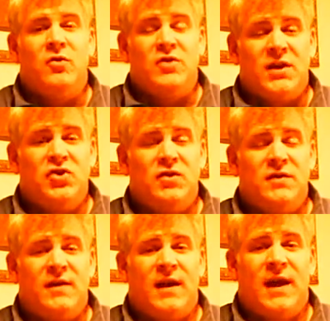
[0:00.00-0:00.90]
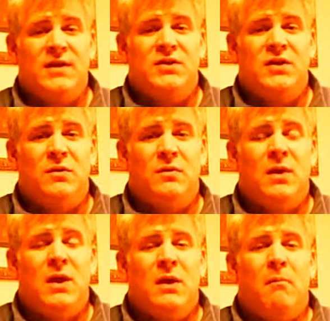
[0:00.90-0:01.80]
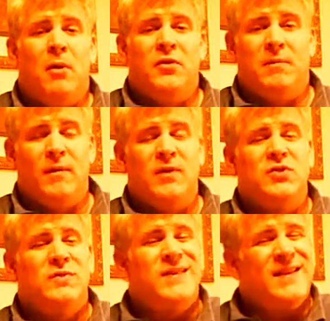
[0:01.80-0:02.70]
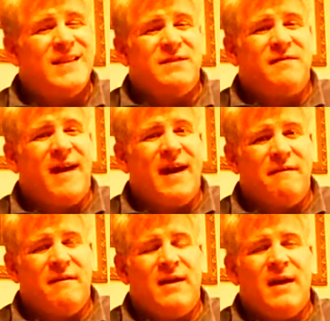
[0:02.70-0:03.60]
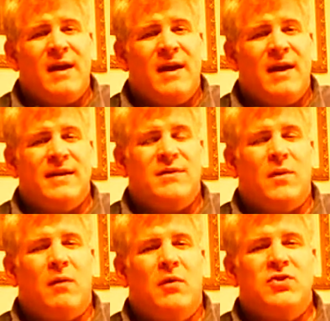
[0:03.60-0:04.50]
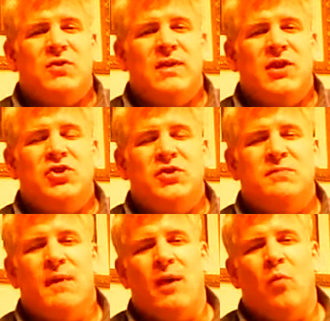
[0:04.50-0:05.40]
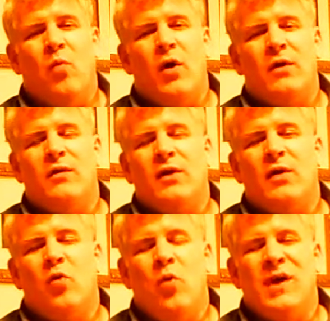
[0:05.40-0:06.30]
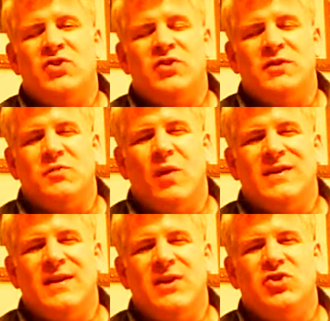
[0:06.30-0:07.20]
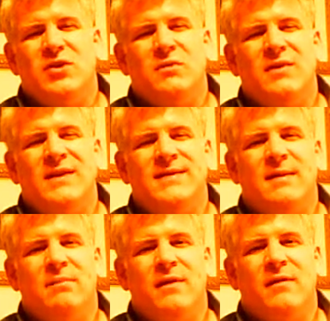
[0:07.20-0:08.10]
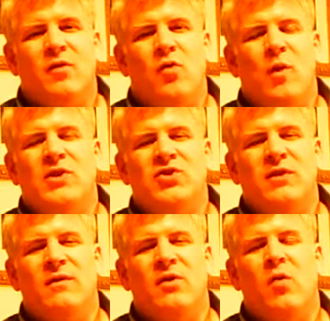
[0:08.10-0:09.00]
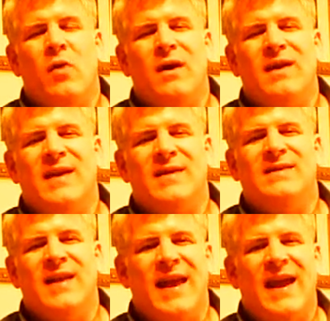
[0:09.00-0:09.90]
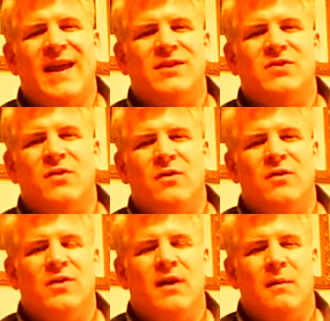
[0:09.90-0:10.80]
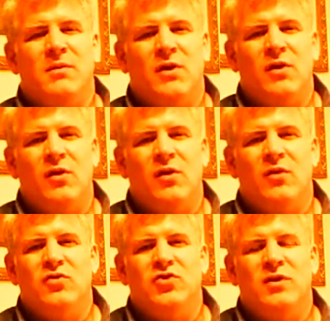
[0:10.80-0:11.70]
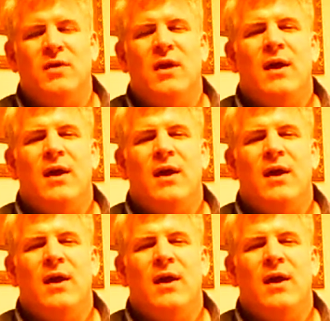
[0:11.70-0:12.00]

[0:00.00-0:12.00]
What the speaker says: There's issues in the case too, multiple issues, at least 5. And so I want you to issue spot. What are the questions? What's an issue? It's simply the question the court needs to answer to come to a conclusion